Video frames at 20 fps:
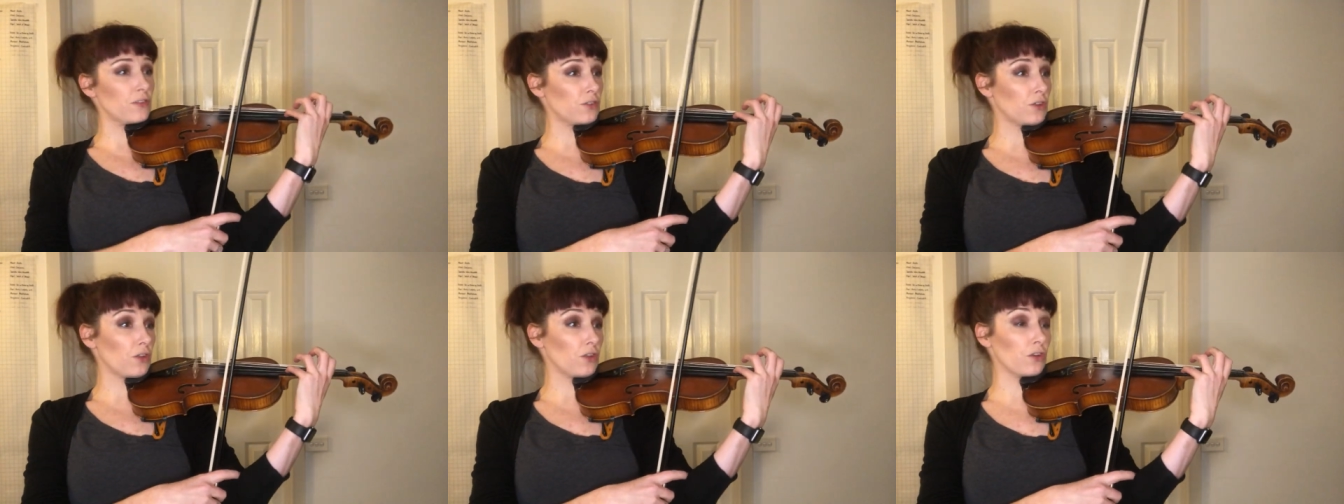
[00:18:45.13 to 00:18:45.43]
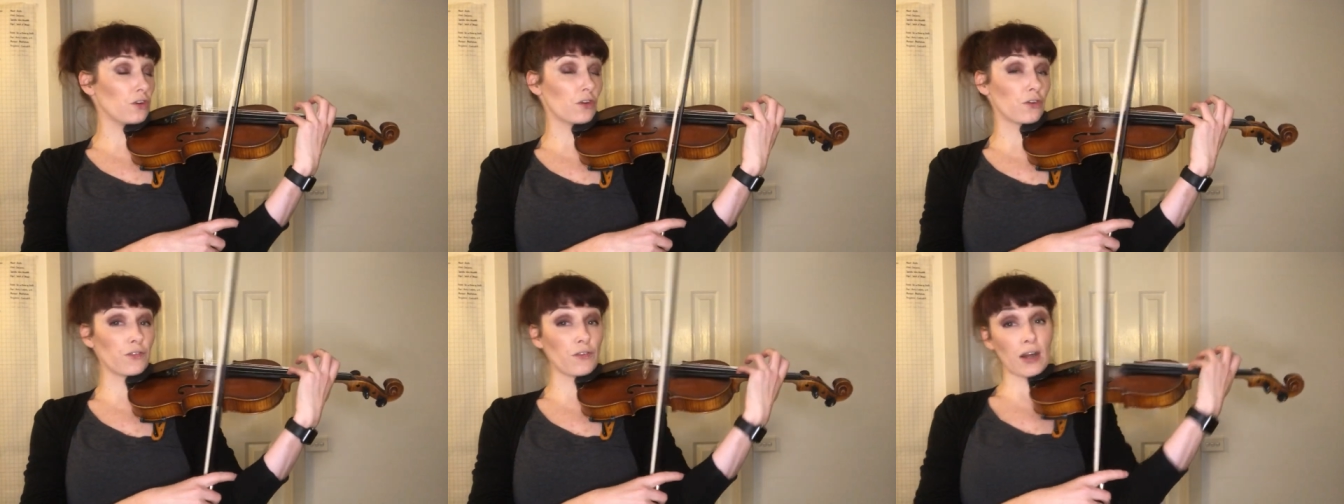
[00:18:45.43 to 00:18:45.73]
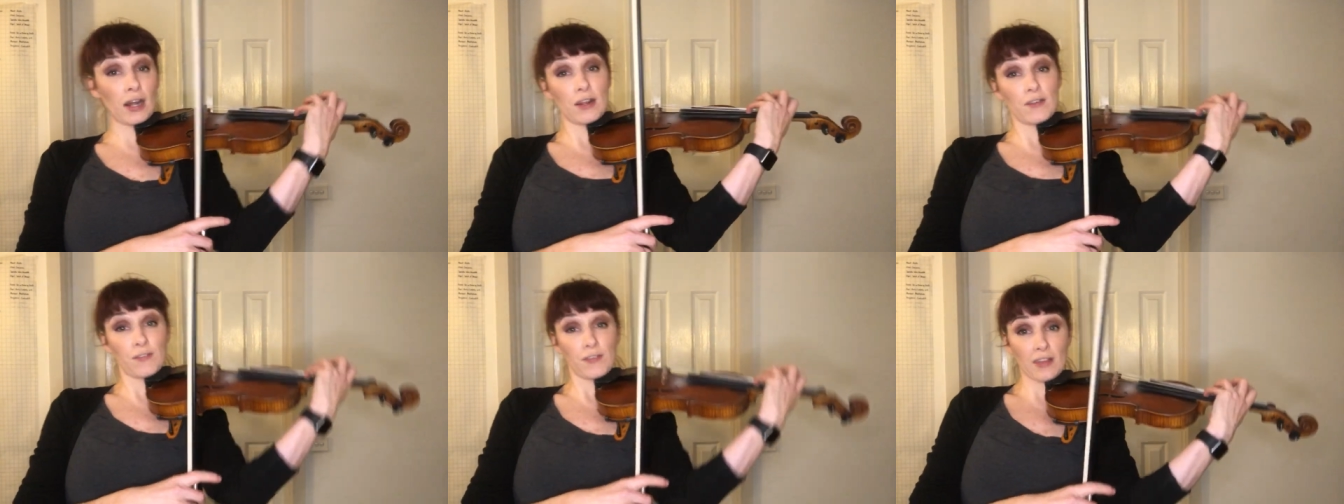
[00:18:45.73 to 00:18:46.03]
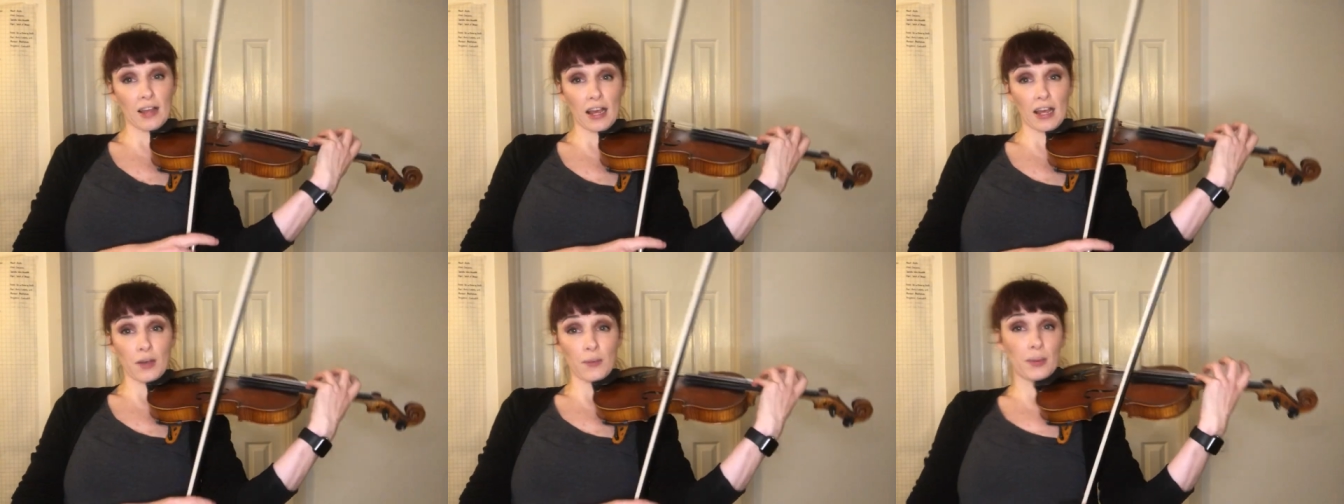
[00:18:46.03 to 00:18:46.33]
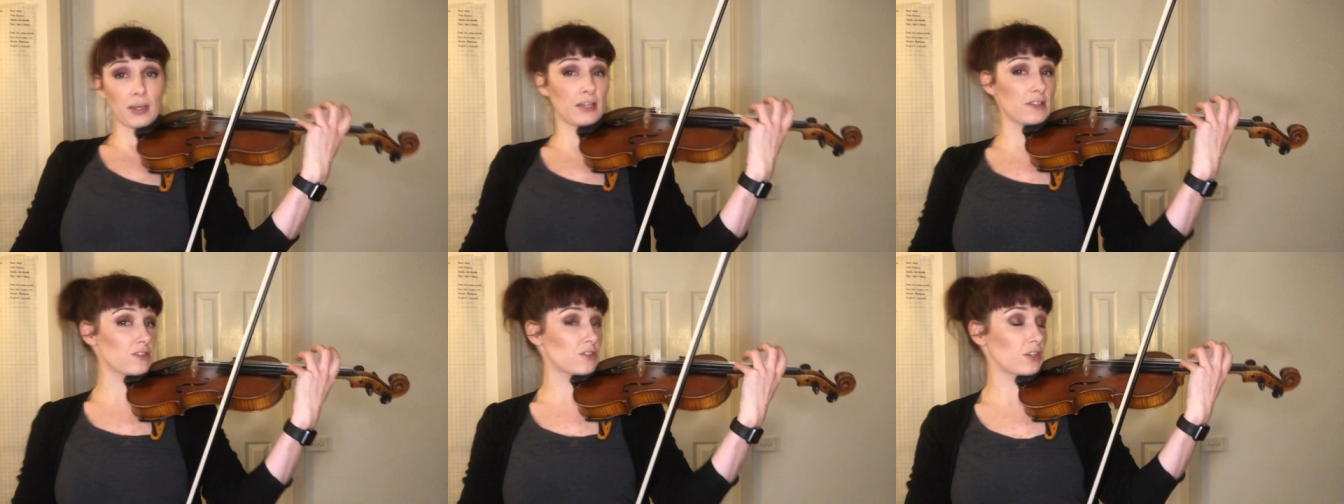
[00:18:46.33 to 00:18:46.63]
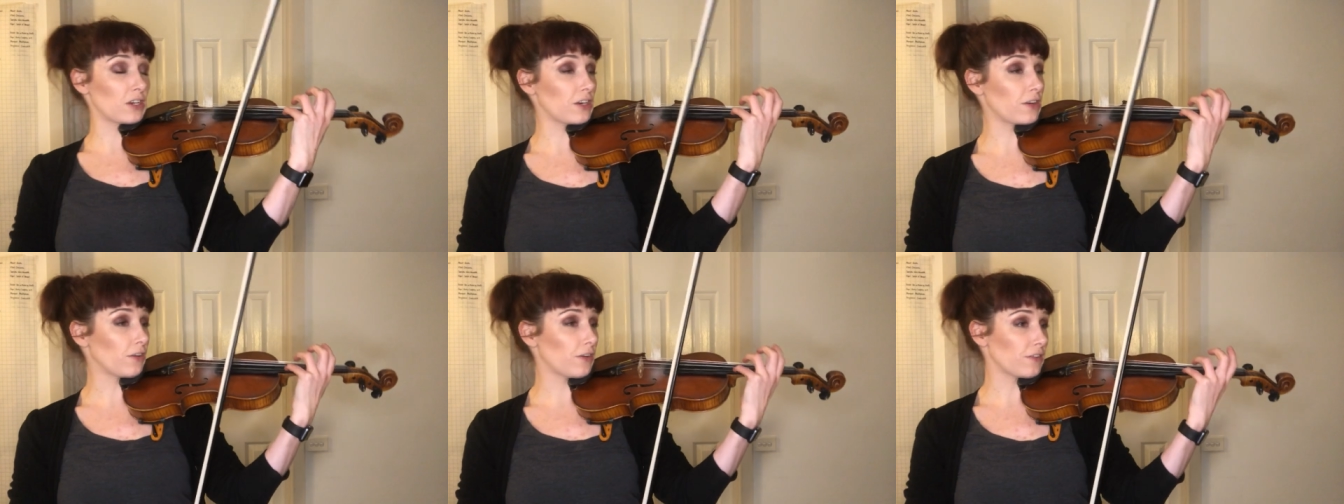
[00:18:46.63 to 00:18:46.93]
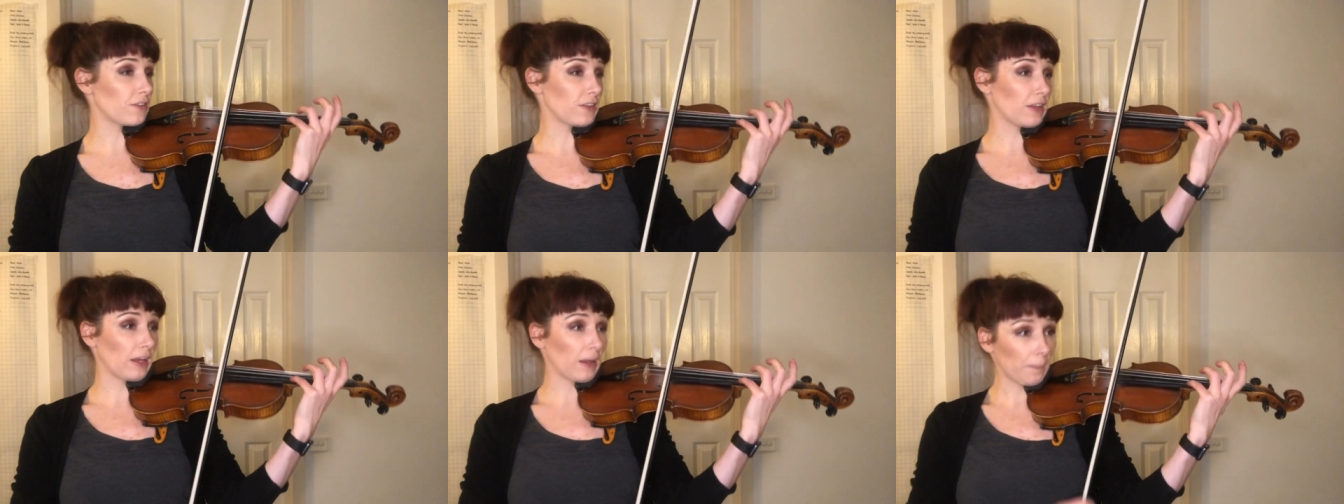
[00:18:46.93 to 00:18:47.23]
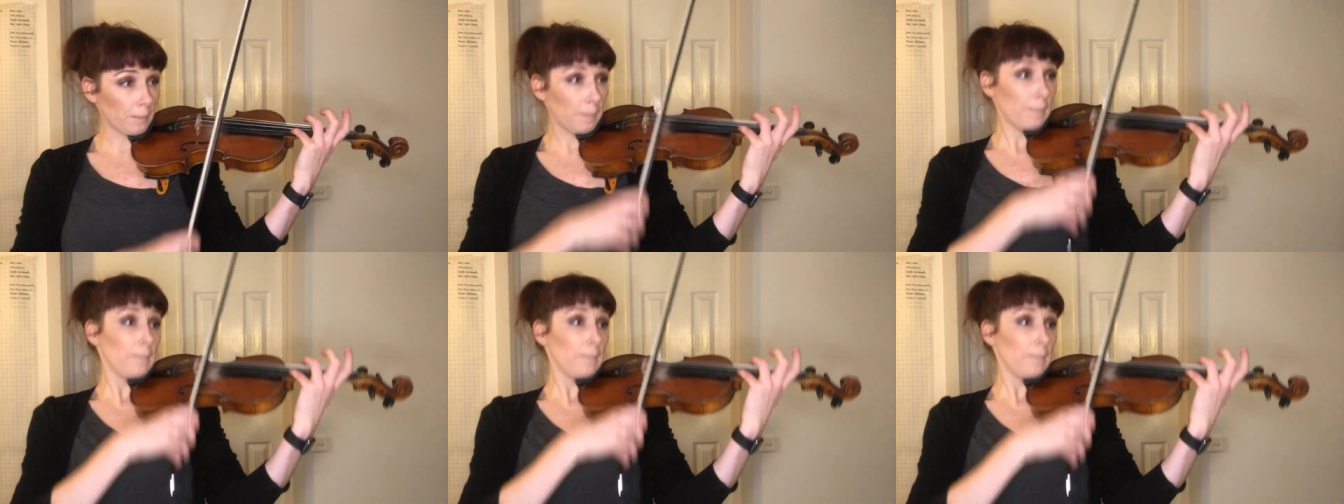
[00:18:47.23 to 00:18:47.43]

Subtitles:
so that you're ready for that quick string crossing.